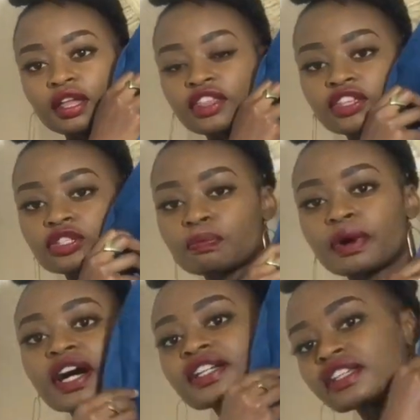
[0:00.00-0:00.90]
this
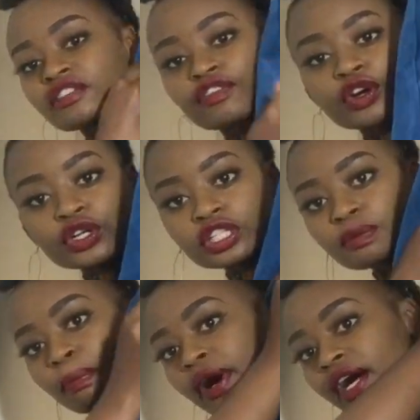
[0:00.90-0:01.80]
part, the front
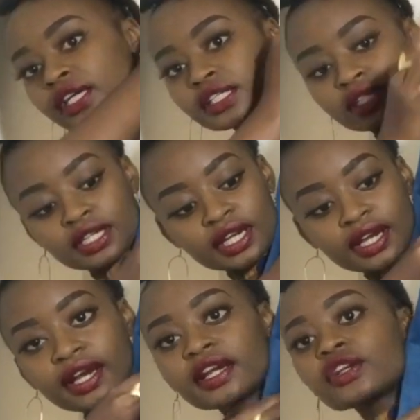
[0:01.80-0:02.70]
part.
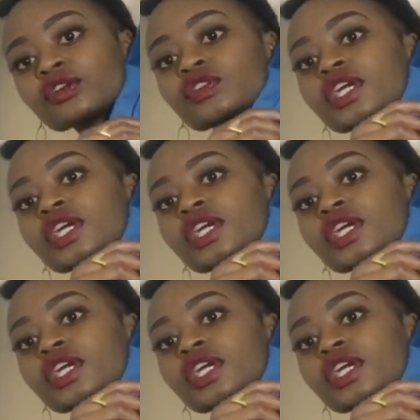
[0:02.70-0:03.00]
I don't know if you